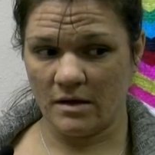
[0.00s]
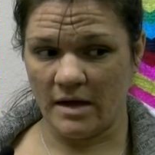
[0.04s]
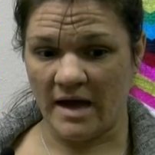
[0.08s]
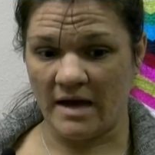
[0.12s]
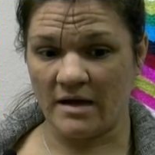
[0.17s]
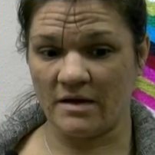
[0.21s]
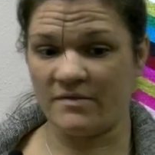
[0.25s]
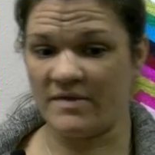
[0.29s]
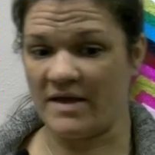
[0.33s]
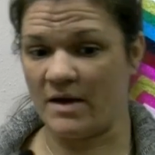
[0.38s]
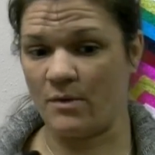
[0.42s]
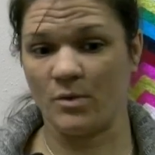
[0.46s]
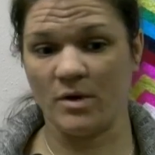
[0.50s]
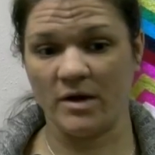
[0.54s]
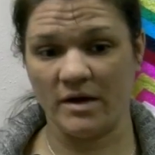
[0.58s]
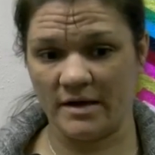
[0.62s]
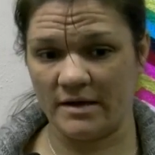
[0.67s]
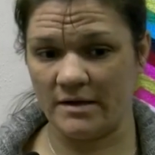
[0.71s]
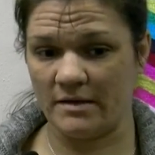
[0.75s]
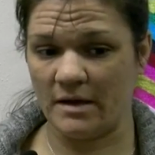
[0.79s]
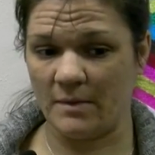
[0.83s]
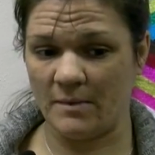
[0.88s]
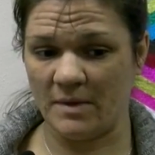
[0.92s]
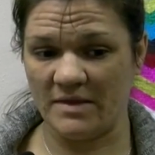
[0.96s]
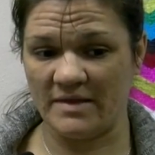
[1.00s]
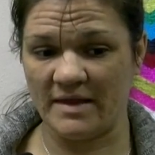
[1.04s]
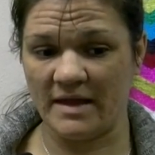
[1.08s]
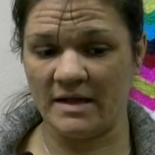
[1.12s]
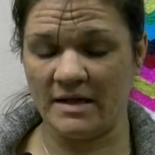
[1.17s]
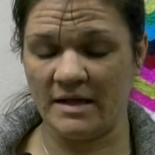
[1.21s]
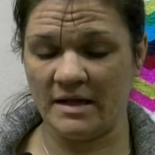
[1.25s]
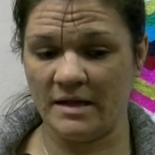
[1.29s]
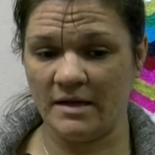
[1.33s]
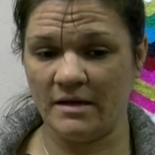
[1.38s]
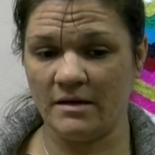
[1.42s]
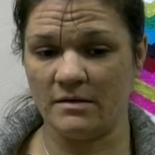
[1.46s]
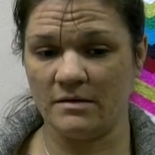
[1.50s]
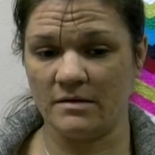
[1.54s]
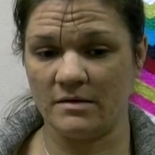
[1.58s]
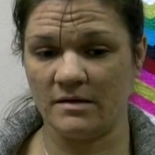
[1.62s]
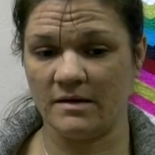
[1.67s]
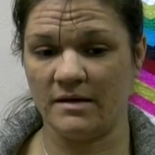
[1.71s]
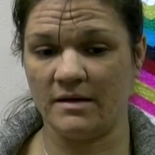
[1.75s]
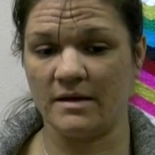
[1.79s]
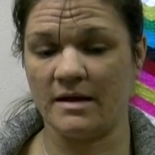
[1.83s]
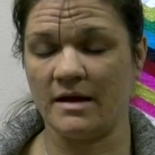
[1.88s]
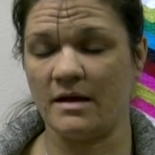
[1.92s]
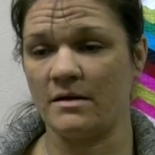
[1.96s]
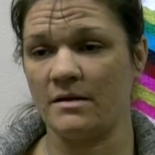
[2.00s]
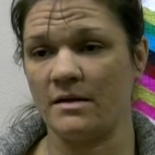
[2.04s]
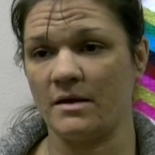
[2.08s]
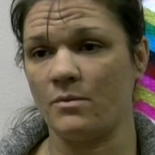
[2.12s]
out of that rut. I mean, they need to get out of